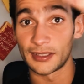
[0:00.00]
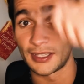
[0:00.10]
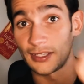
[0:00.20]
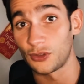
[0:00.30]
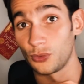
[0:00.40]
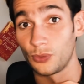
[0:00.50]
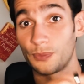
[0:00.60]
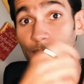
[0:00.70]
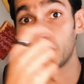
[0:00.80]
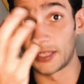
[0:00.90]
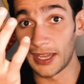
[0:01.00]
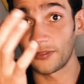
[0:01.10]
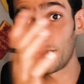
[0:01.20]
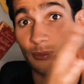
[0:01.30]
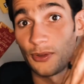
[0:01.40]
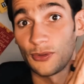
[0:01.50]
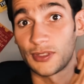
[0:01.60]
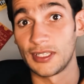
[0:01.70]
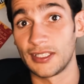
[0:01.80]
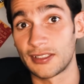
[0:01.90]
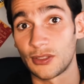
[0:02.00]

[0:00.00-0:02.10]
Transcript: get from those things.